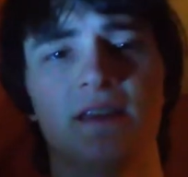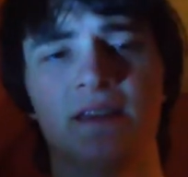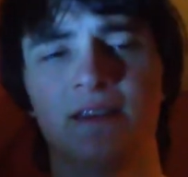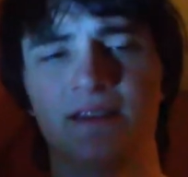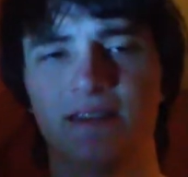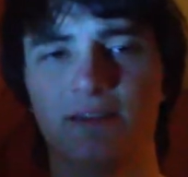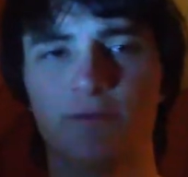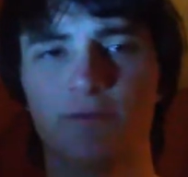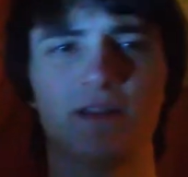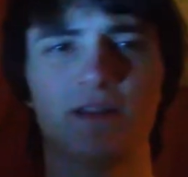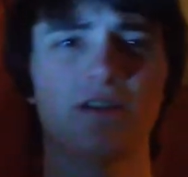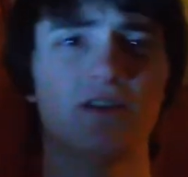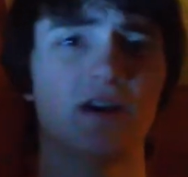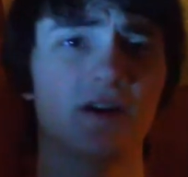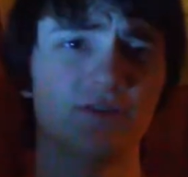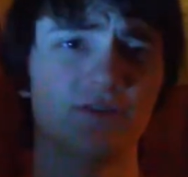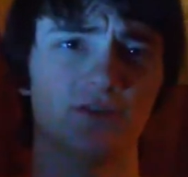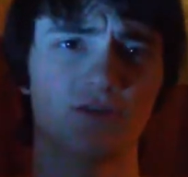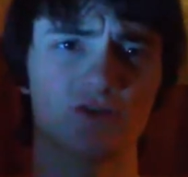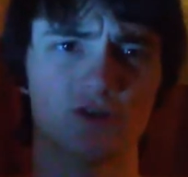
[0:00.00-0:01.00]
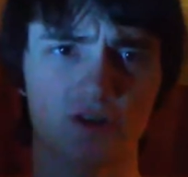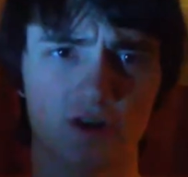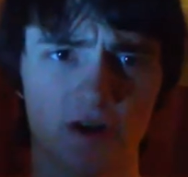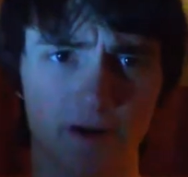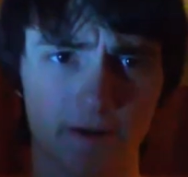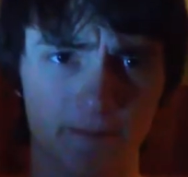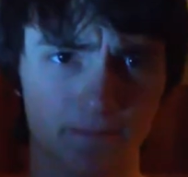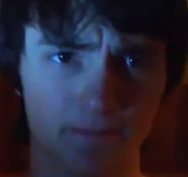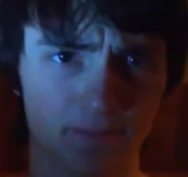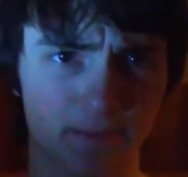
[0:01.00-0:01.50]
And it really lost its
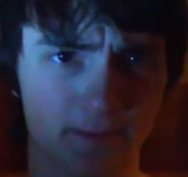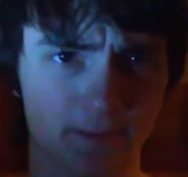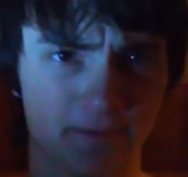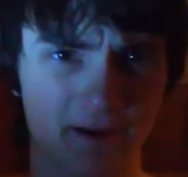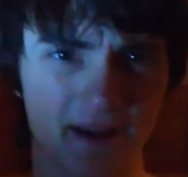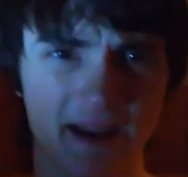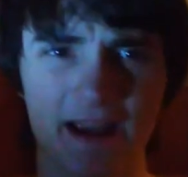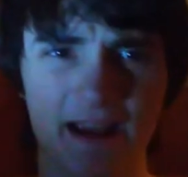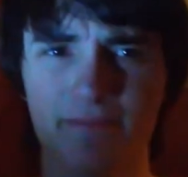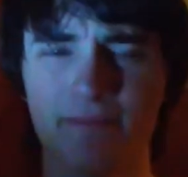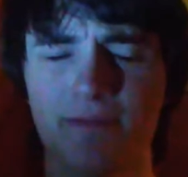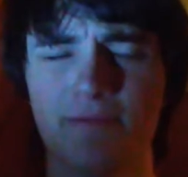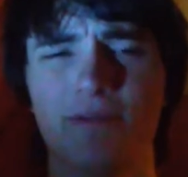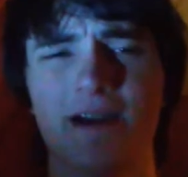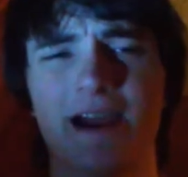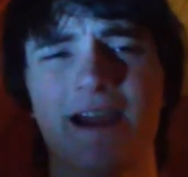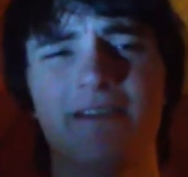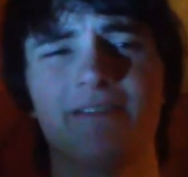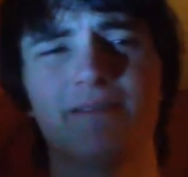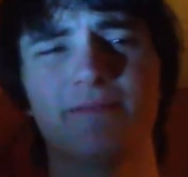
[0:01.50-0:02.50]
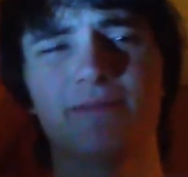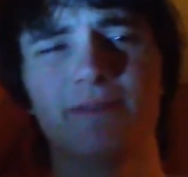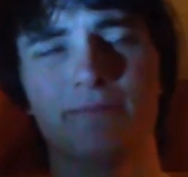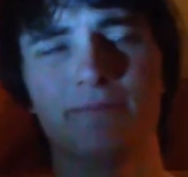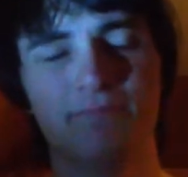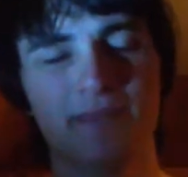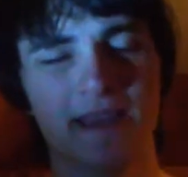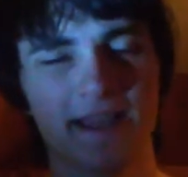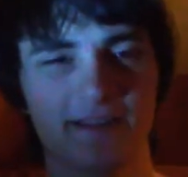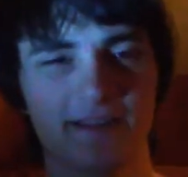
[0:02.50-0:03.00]
charm. But I remember, I had some of the
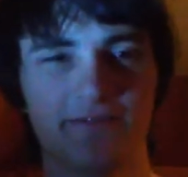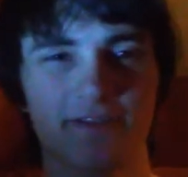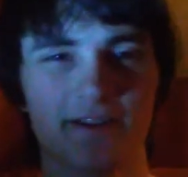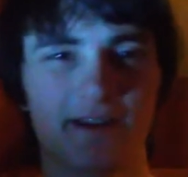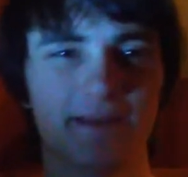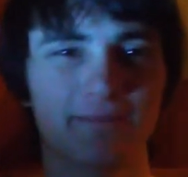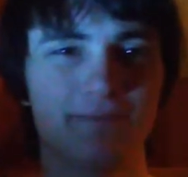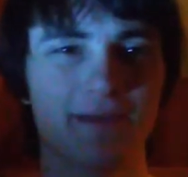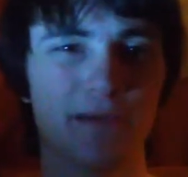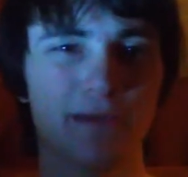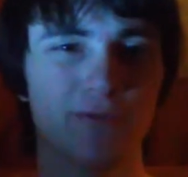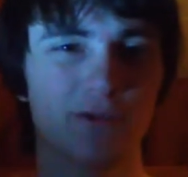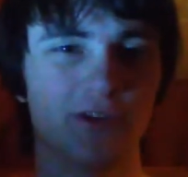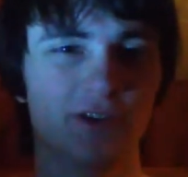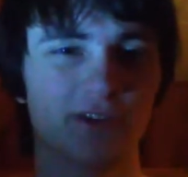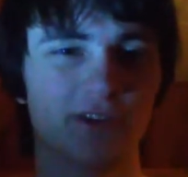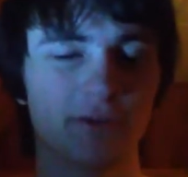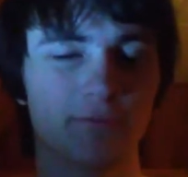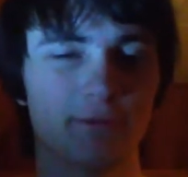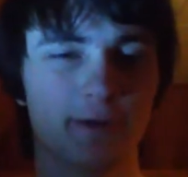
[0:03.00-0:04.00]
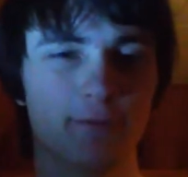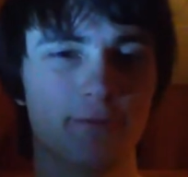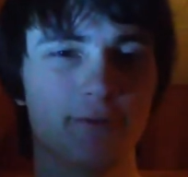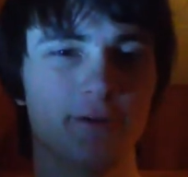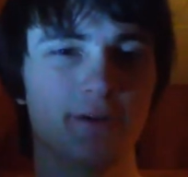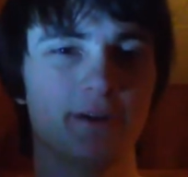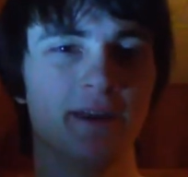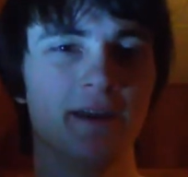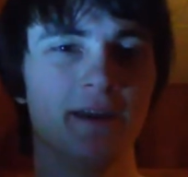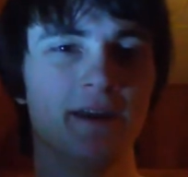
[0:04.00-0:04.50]
best fucking memories. Like, we
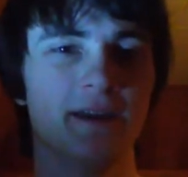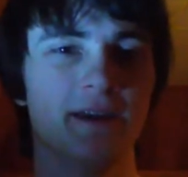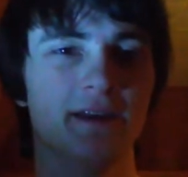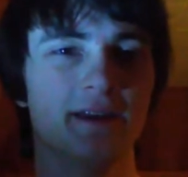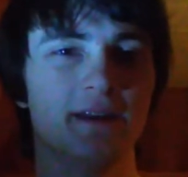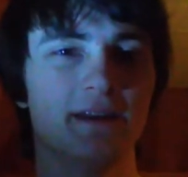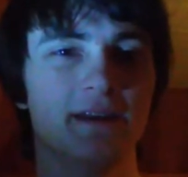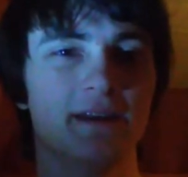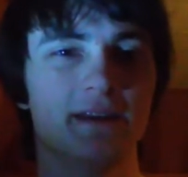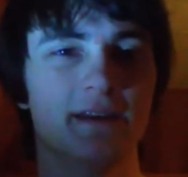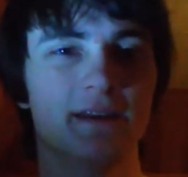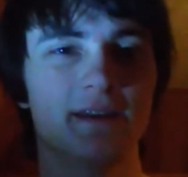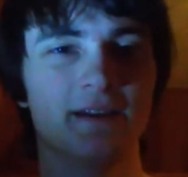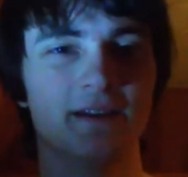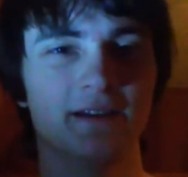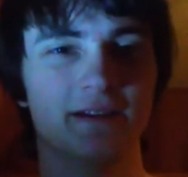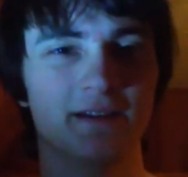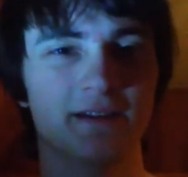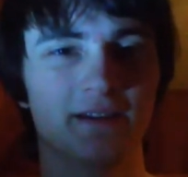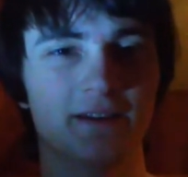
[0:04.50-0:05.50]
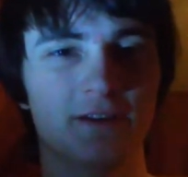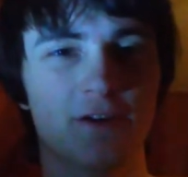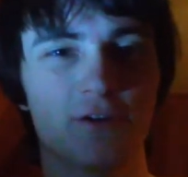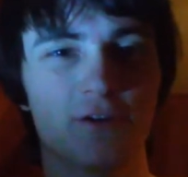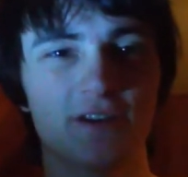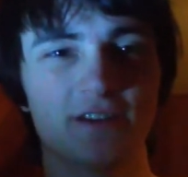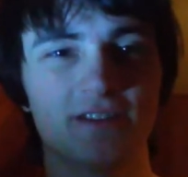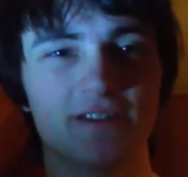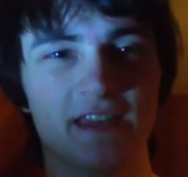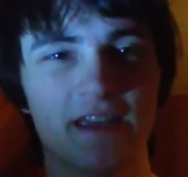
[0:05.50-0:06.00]
would go
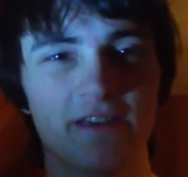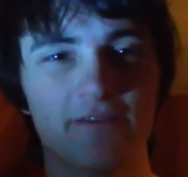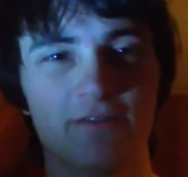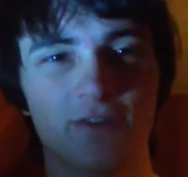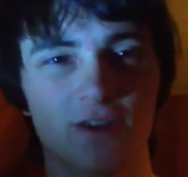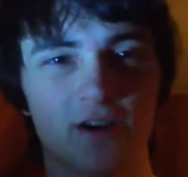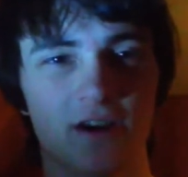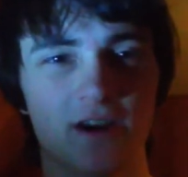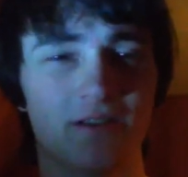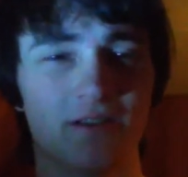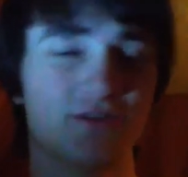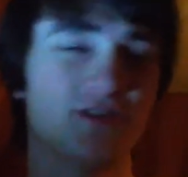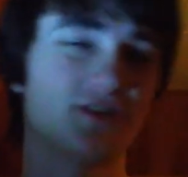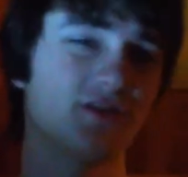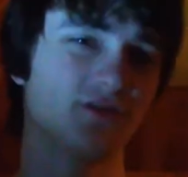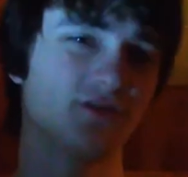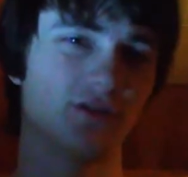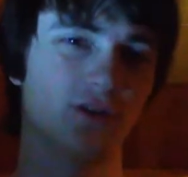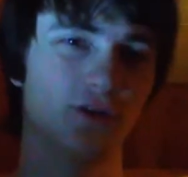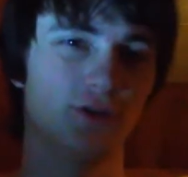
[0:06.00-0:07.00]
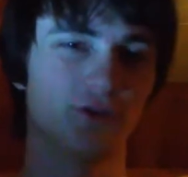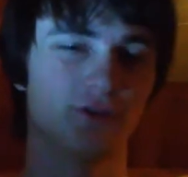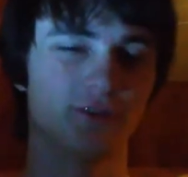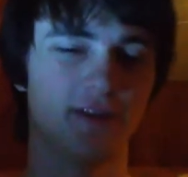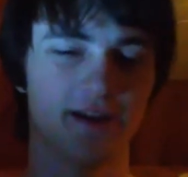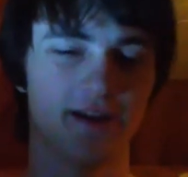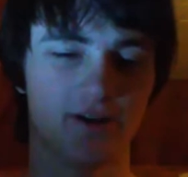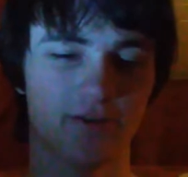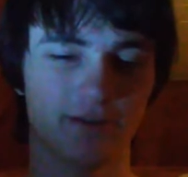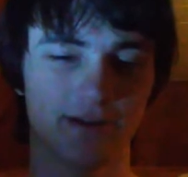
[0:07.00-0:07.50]
to Save-A-Lot, which is closed
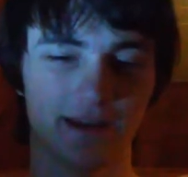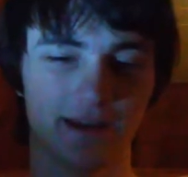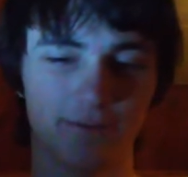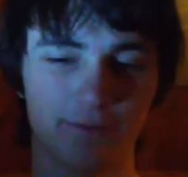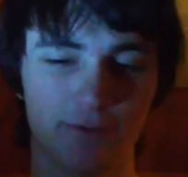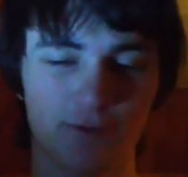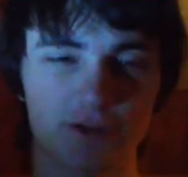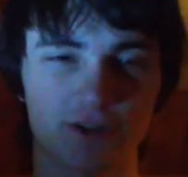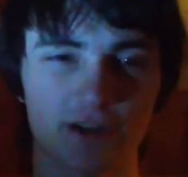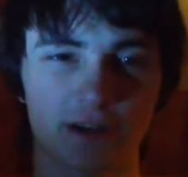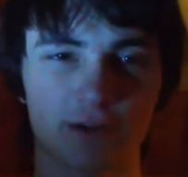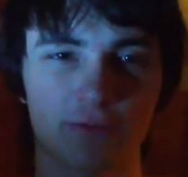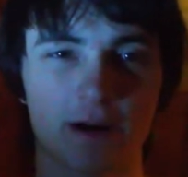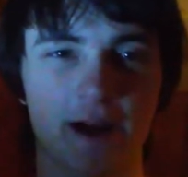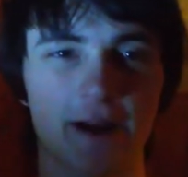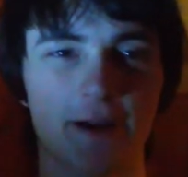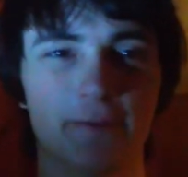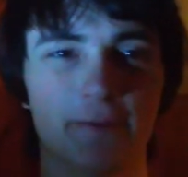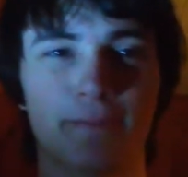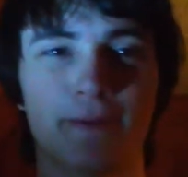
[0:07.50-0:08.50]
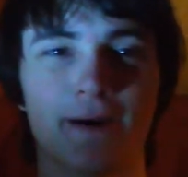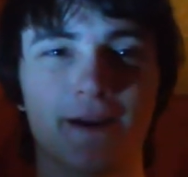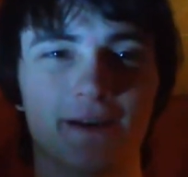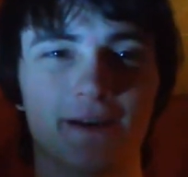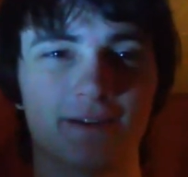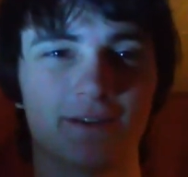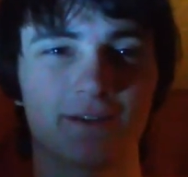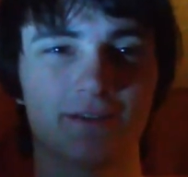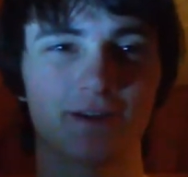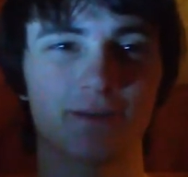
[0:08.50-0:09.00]
now. And we would just, like, ride our
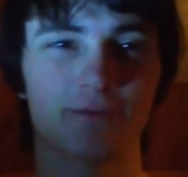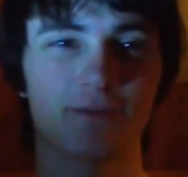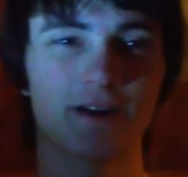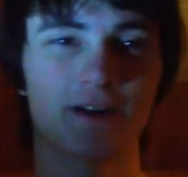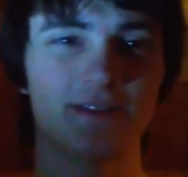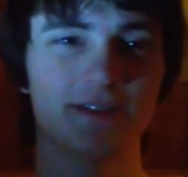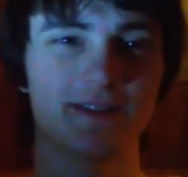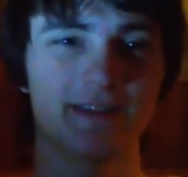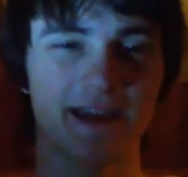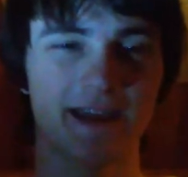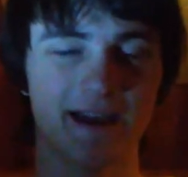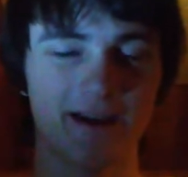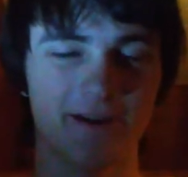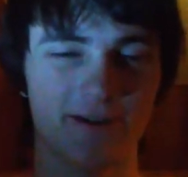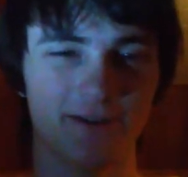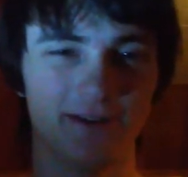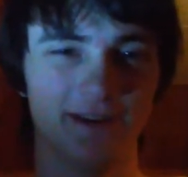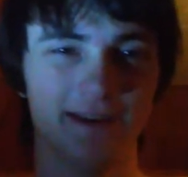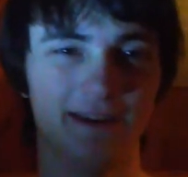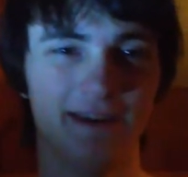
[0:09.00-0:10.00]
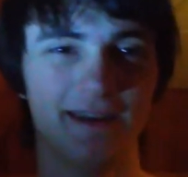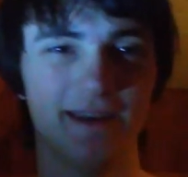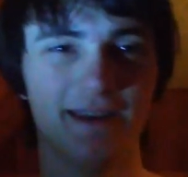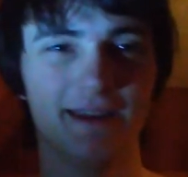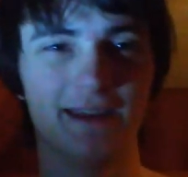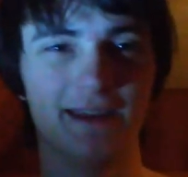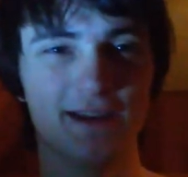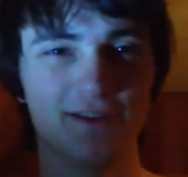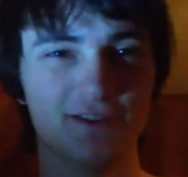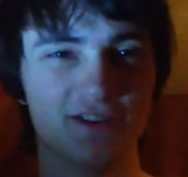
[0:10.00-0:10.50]
bikes around the town.
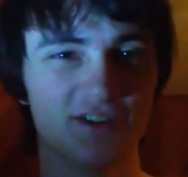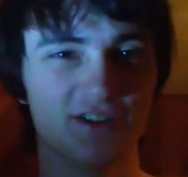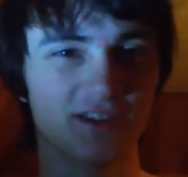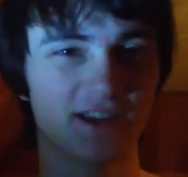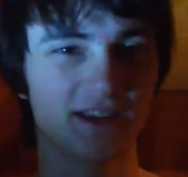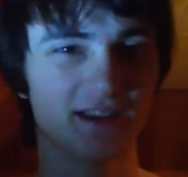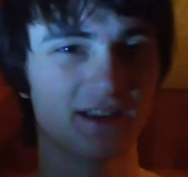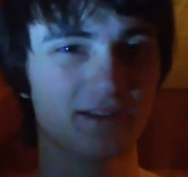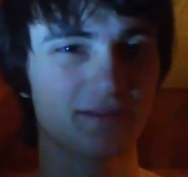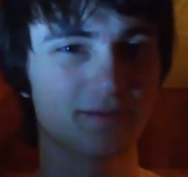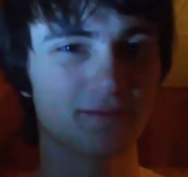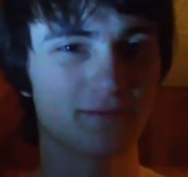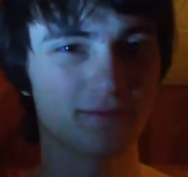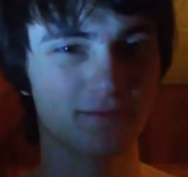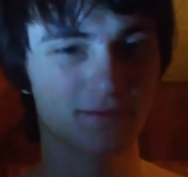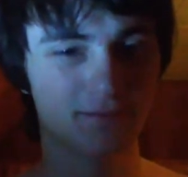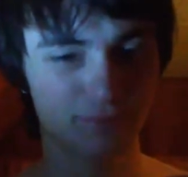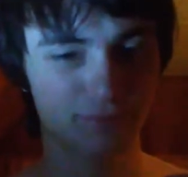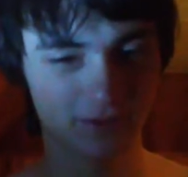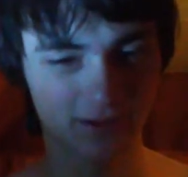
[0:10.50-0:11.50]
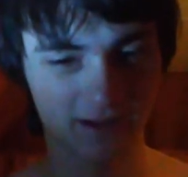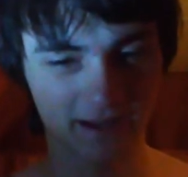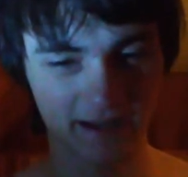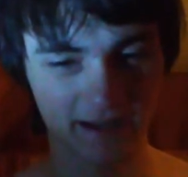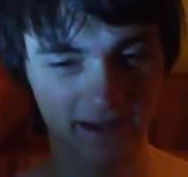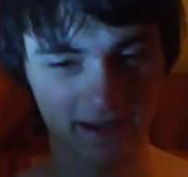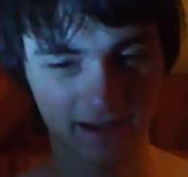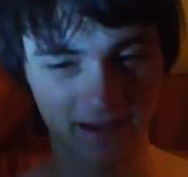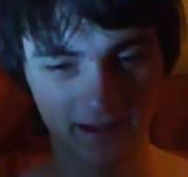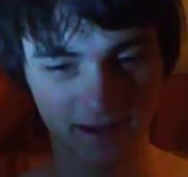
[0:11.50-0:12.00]
And just, like,
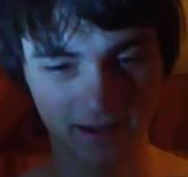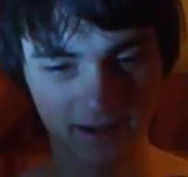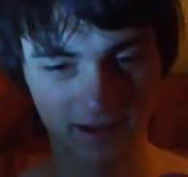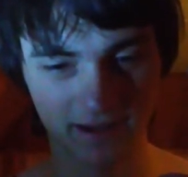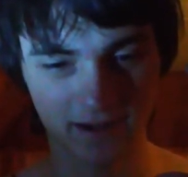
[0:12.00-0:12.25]
play